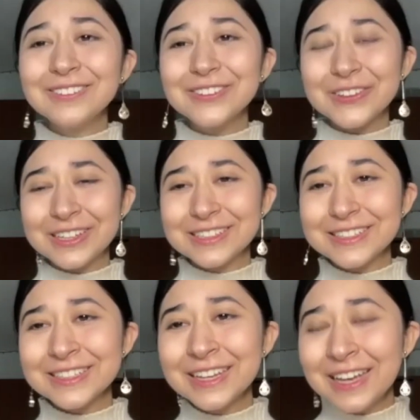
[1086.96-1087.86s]
of
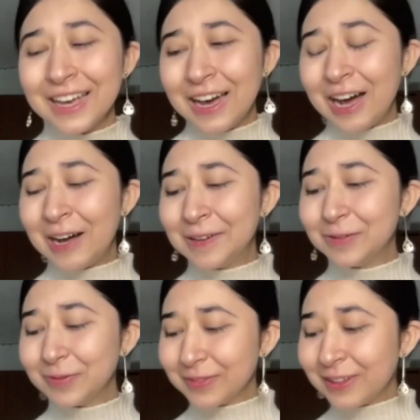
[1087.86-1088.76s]
course.
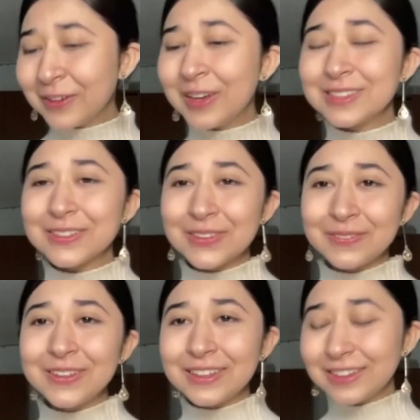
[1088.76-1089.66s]
Okay, so then
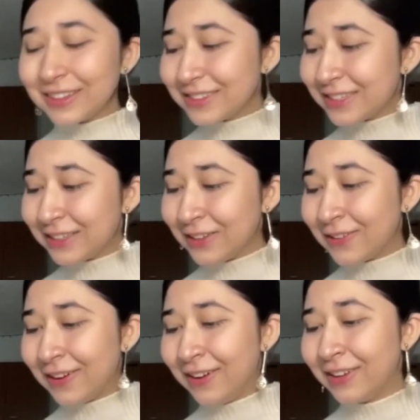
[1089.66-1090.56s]
we can continue
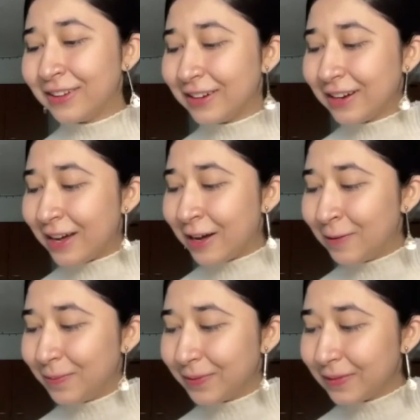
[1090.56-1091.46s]
on,
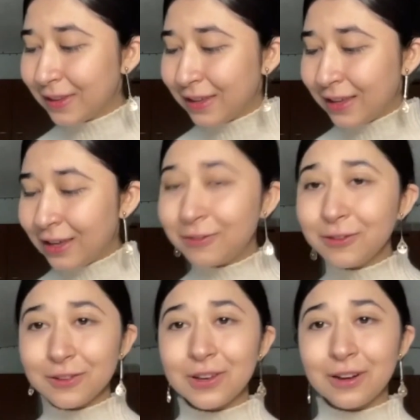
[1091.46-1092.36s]
if you
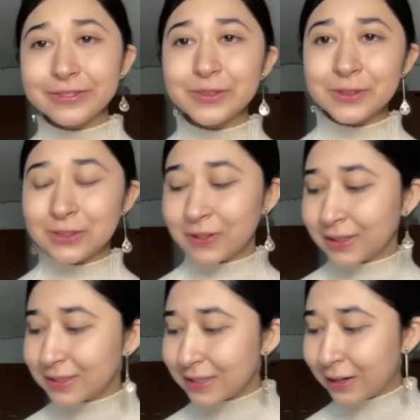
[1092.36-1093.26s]
feel comfortable
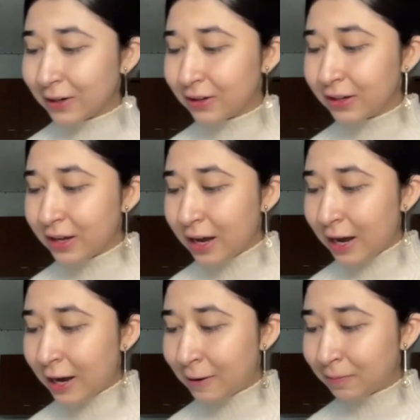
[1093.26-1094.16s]
doing so.
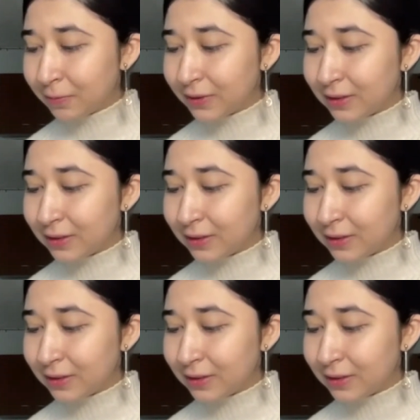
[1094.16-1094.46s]
Then